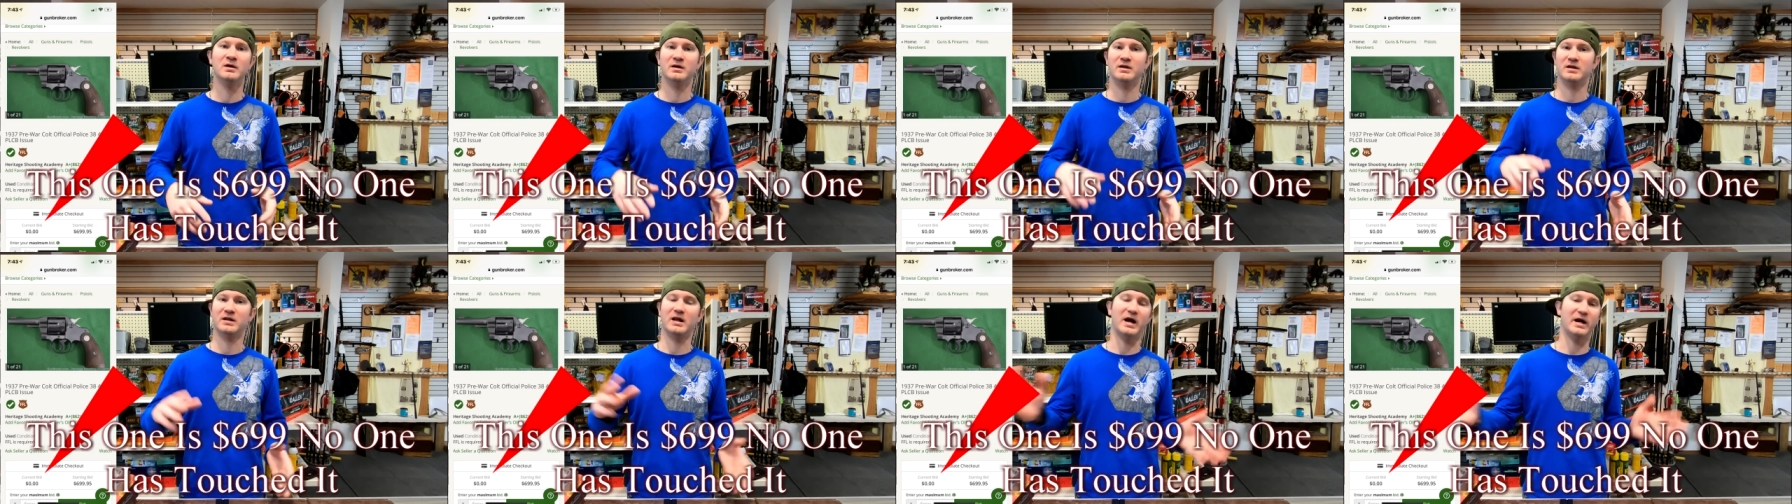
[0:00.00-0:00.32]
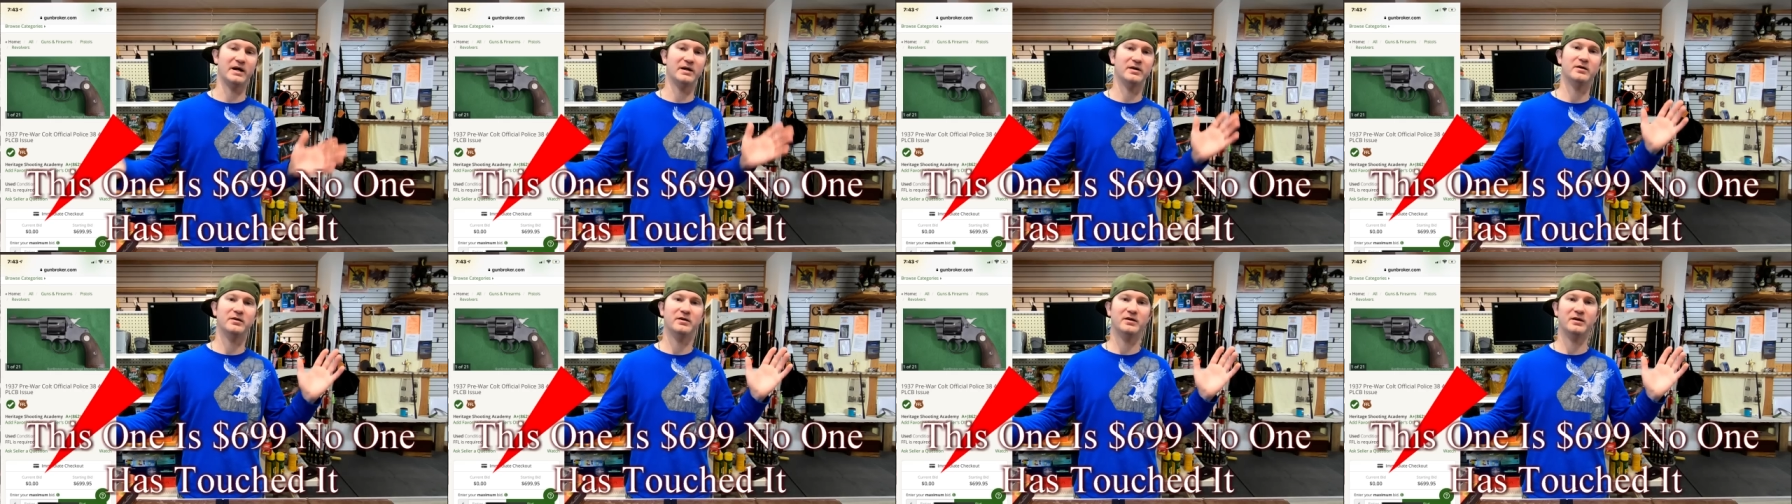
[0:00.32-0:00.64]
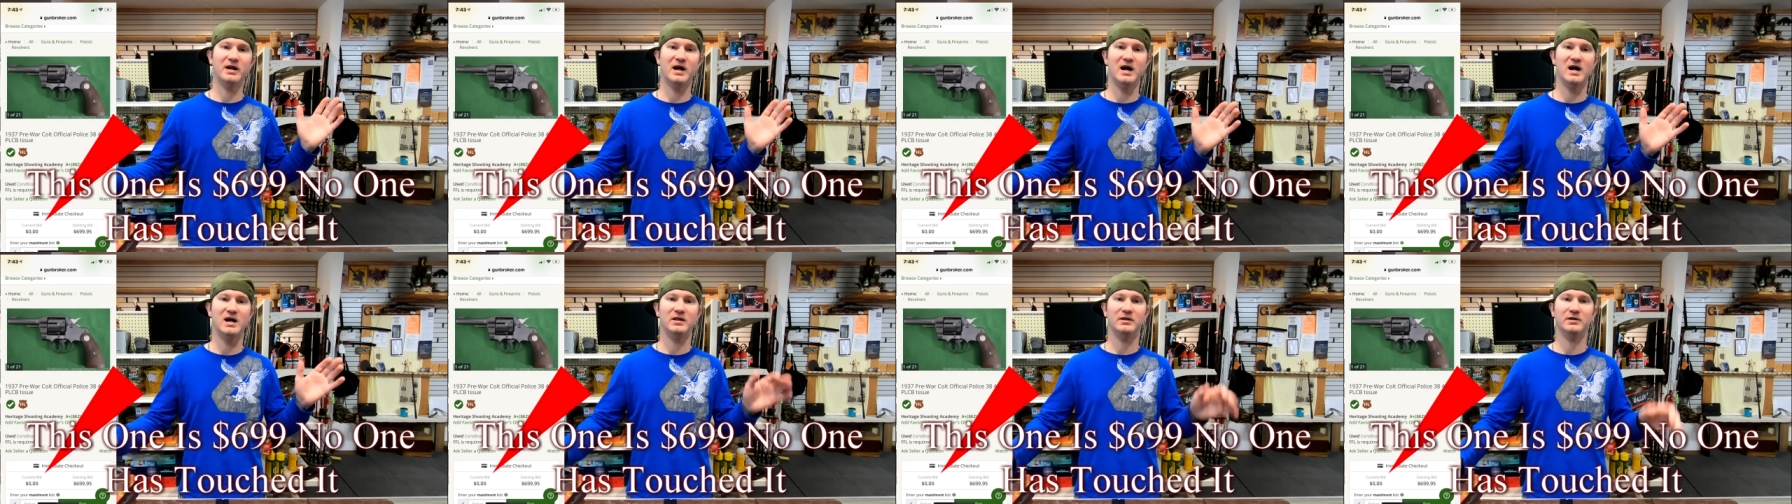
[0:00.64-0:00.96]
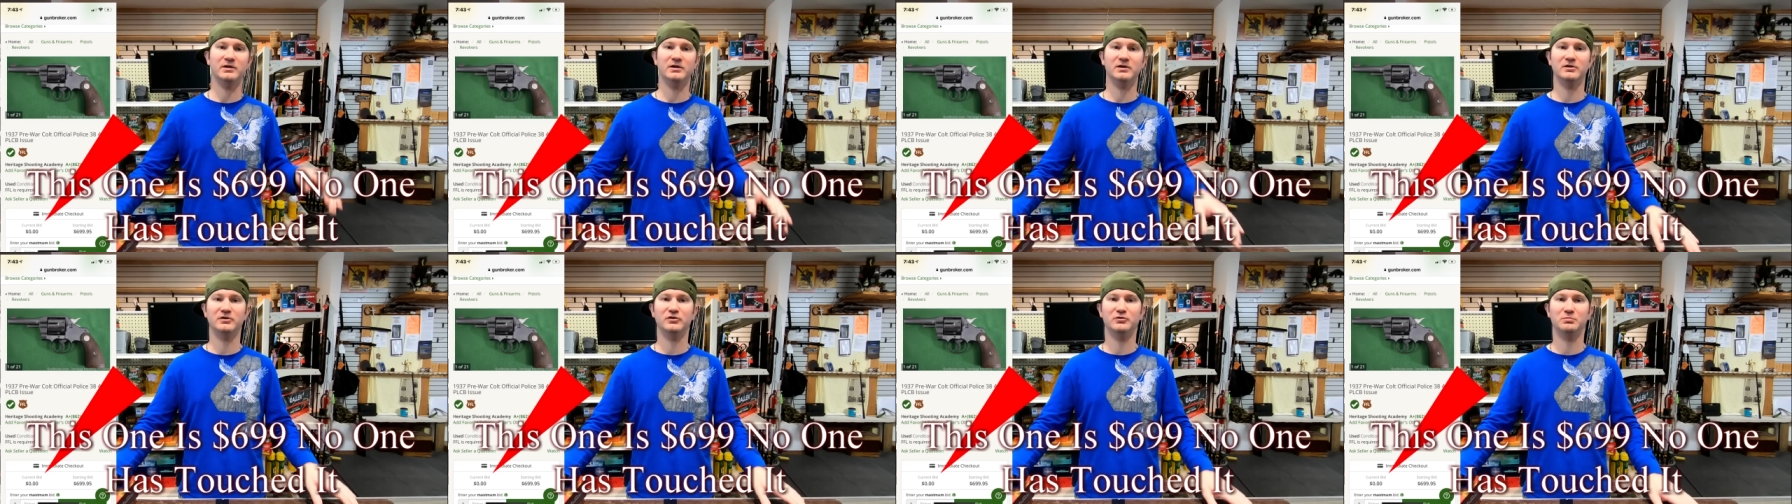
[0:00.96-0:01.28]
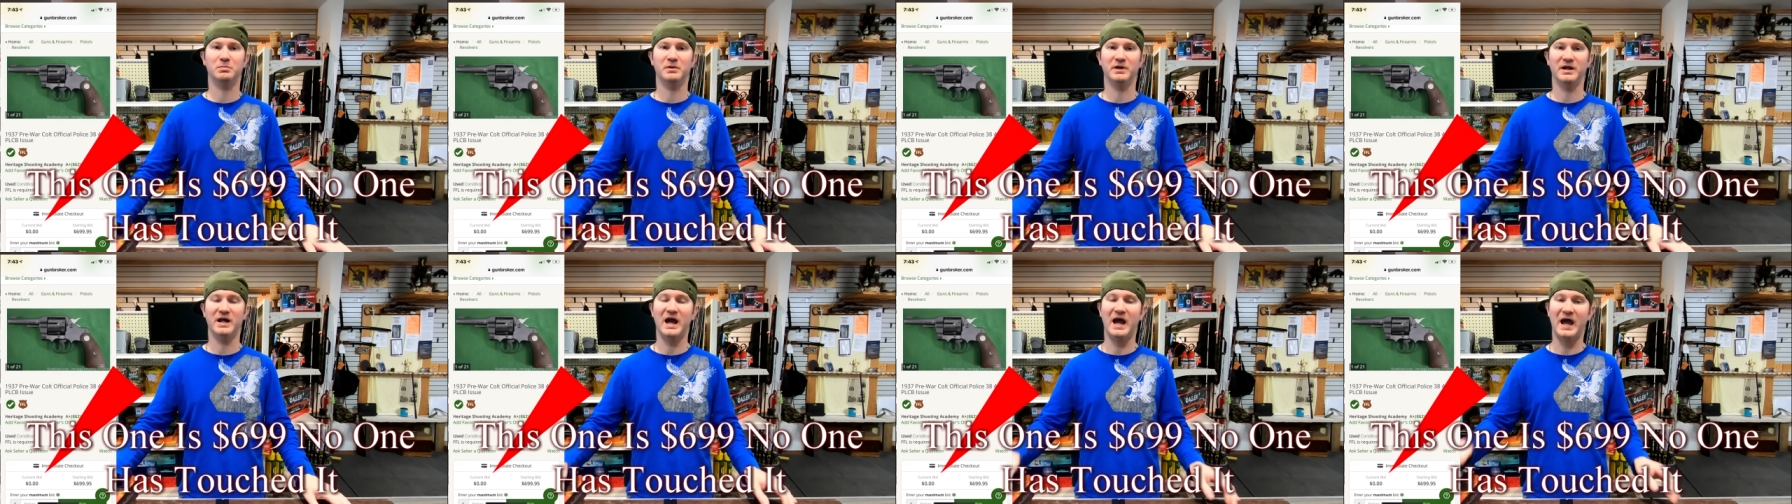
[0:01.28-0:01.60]
nine hundred dollars,
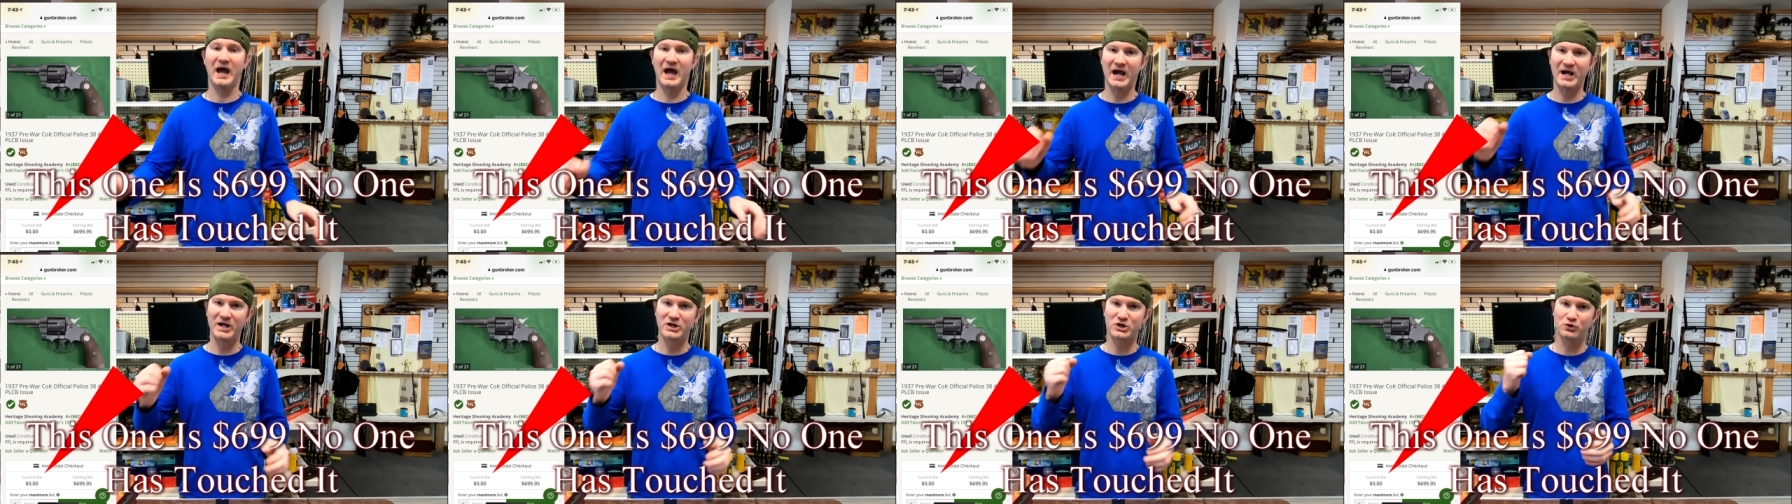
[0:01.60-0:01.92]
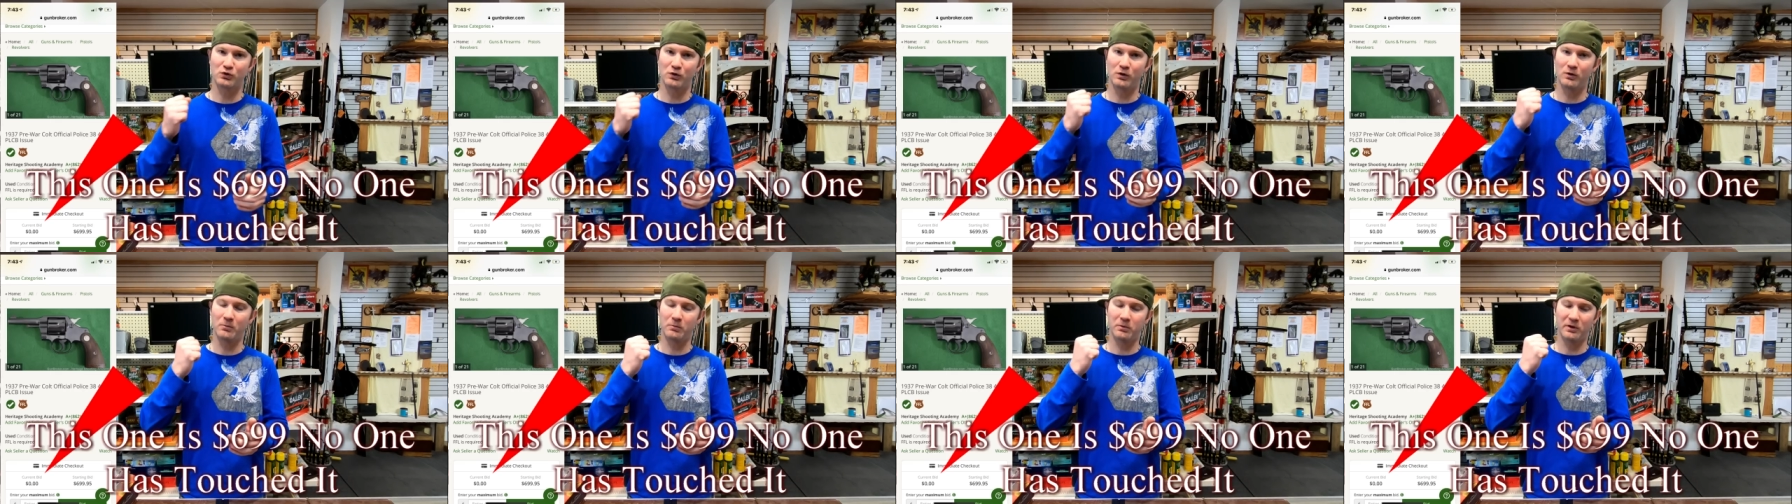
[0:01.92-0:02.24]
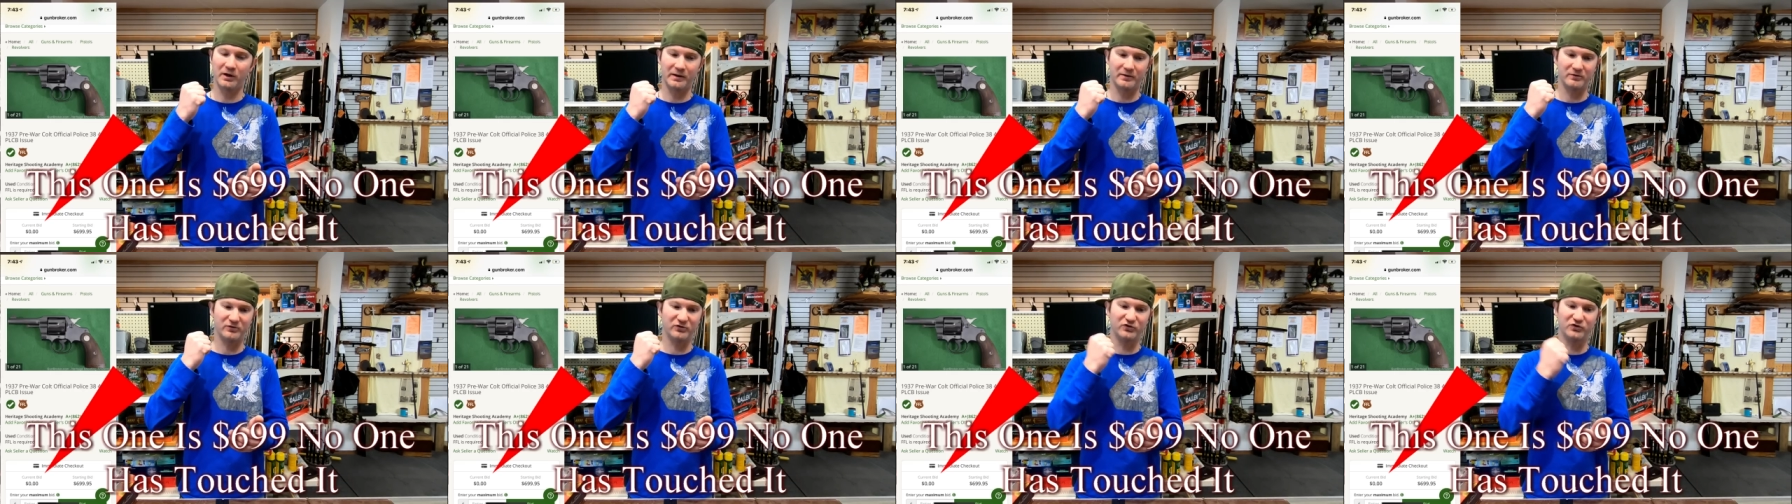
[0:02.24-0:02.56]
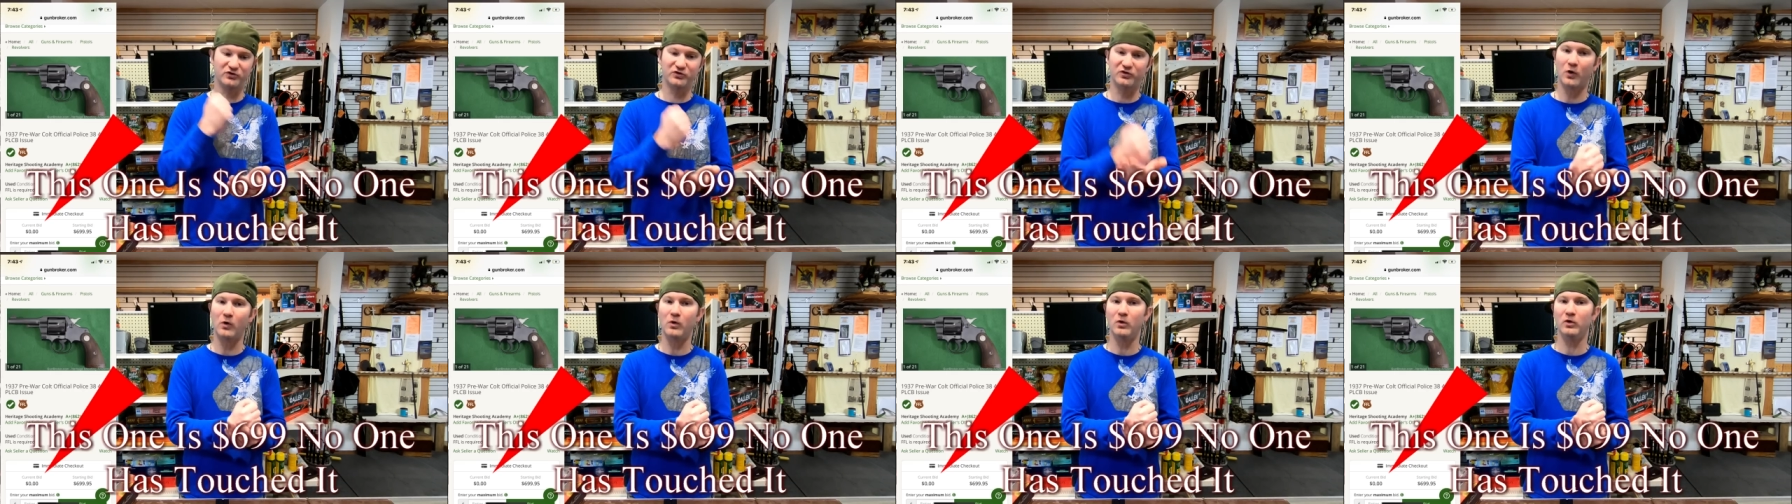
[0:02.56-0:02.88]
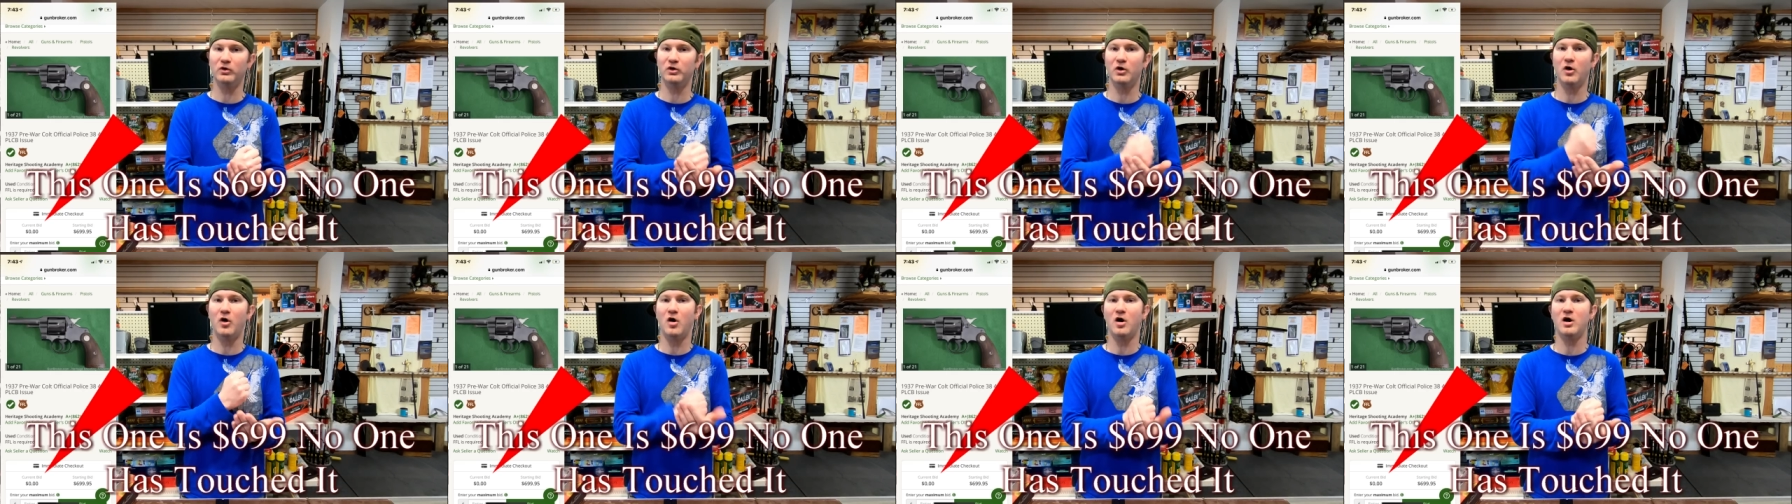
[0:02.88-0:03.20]
but actual like
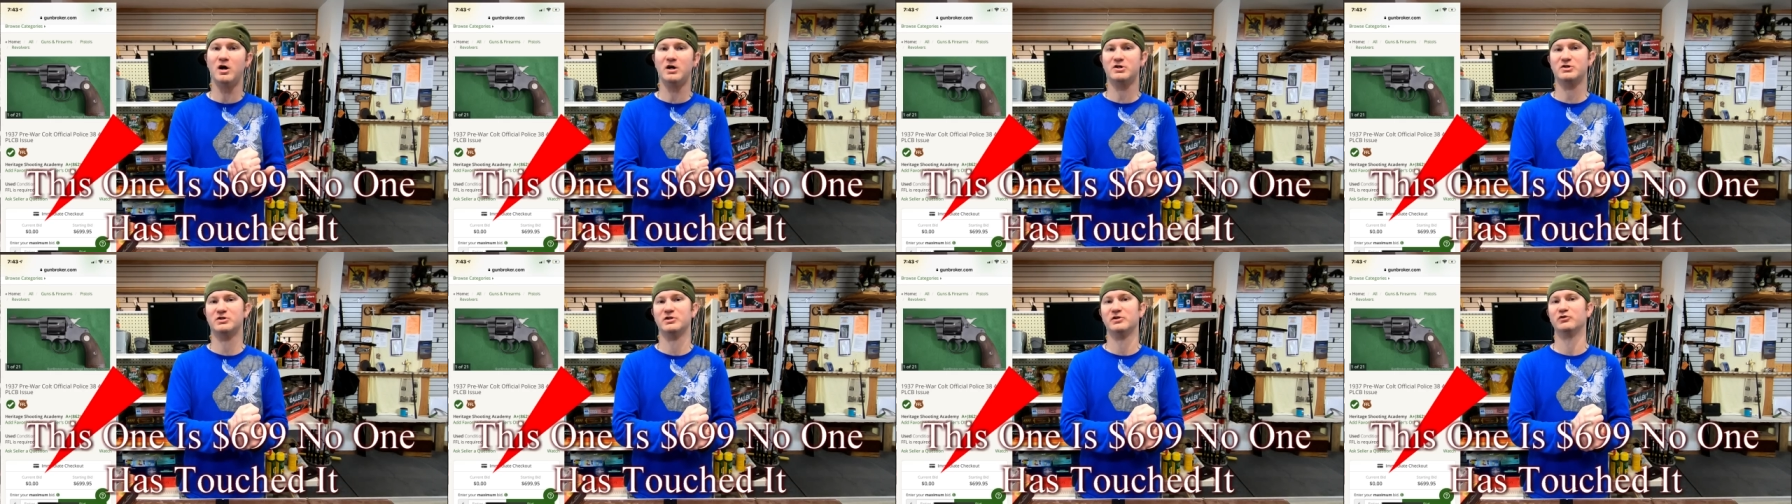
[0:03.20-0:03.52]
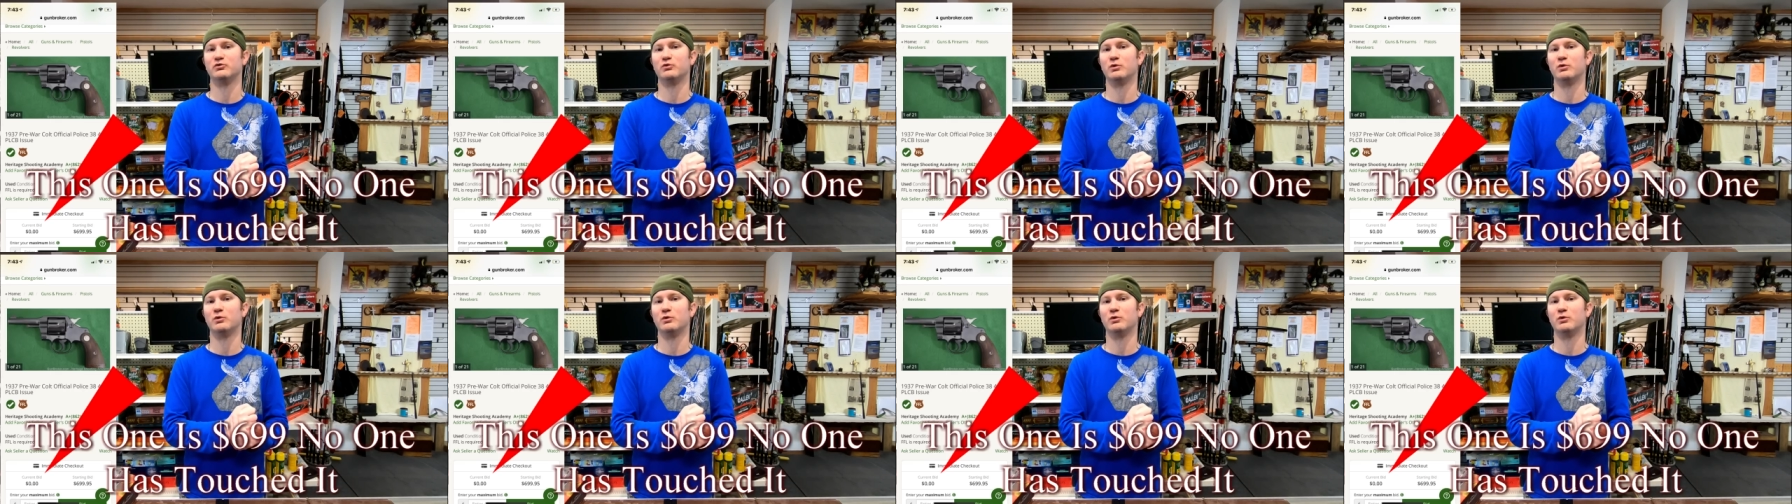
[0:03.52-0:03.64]
sold auctions,